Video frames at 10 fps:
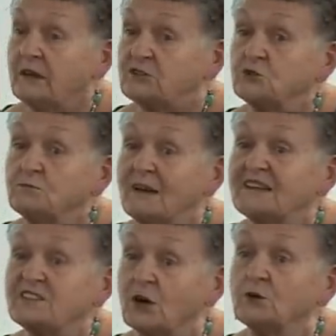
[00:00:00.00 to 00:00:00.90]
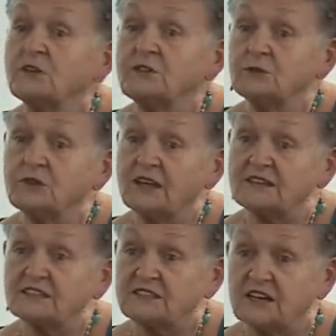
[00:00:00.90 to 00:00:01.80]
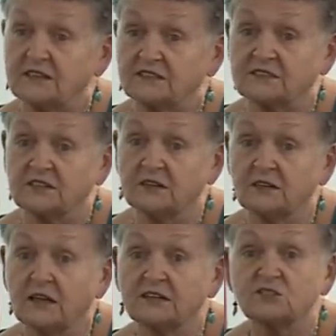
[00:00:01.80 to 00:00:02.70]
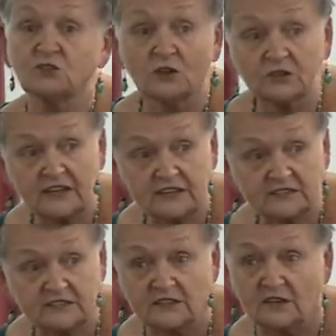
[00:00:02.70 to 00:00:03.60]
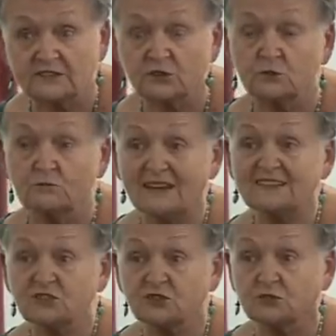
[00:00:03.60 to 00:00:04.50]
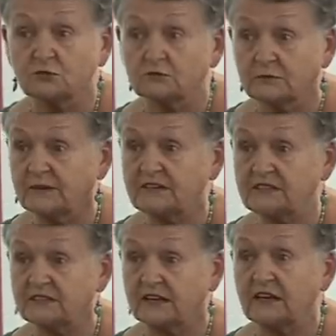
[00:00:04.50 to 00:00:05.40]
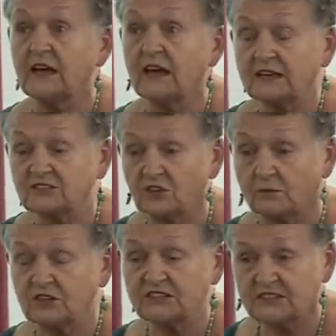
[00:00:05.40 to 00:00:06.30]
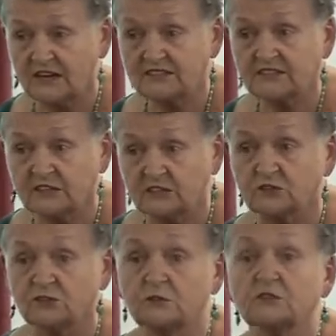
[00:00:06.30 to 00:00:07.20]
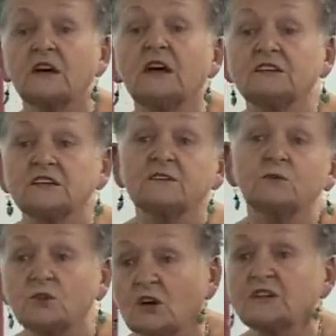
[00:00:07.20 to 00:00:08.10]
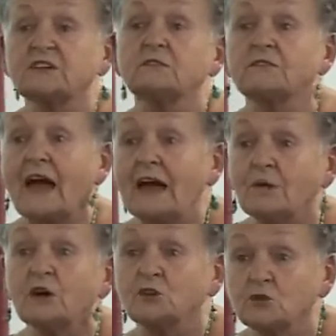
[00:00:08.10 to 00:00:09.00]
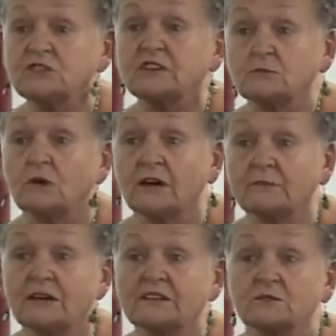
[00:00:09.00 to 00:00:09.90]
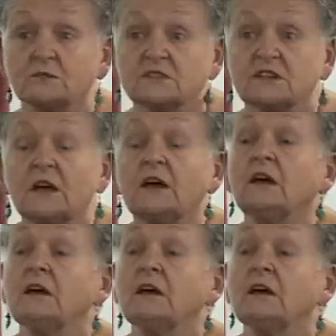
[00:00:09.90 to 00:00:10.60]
But you must only do that as a test. It's not an exercise, and you mustn't do it repeatedly. It's, I'm just asking you to do it to give you an idea of, am I using the right muscles?